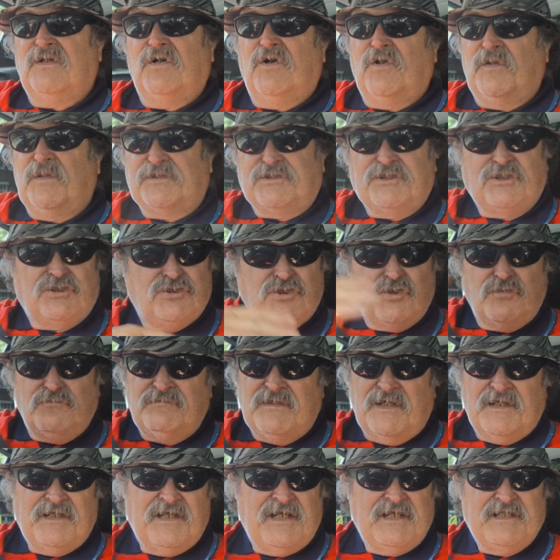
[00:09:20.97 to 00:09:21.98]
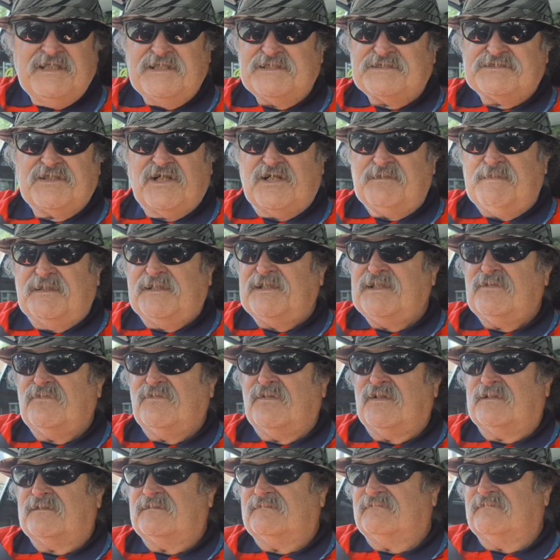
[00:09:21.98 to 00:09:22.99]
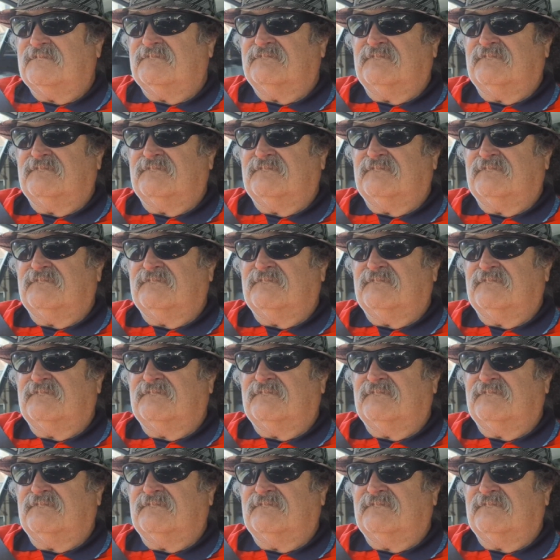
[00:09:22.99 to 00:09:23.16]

But they could come round at any time anyway.